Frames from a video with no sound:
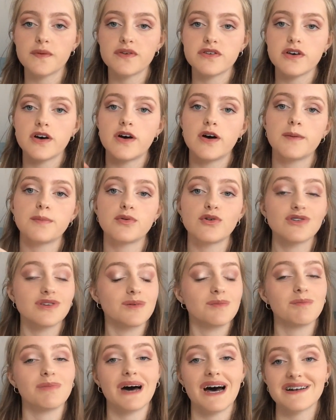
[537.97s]
so I brought
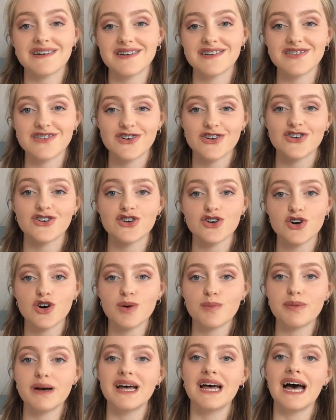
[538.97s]
some badges in the
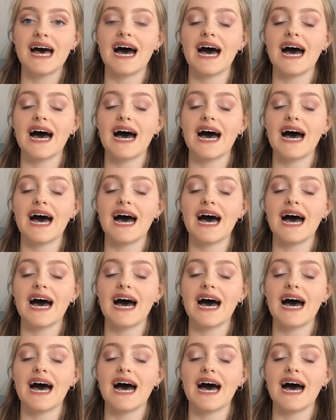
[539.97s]
shop,